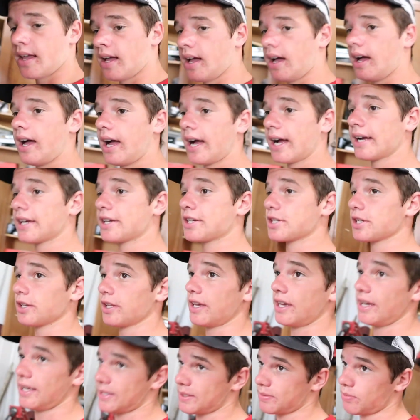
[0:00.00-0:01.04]

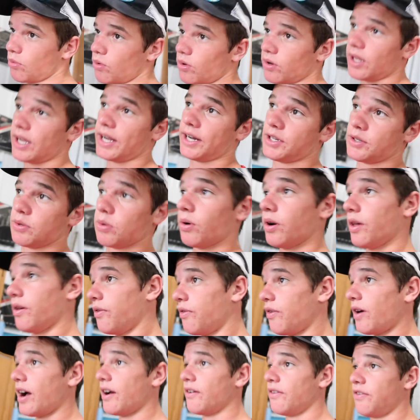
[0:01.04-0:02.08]
Actually, it's more like
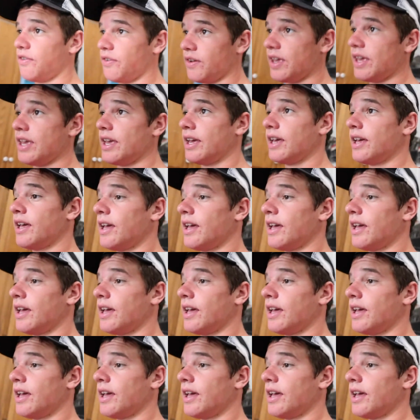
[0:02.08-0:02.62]
25 feet.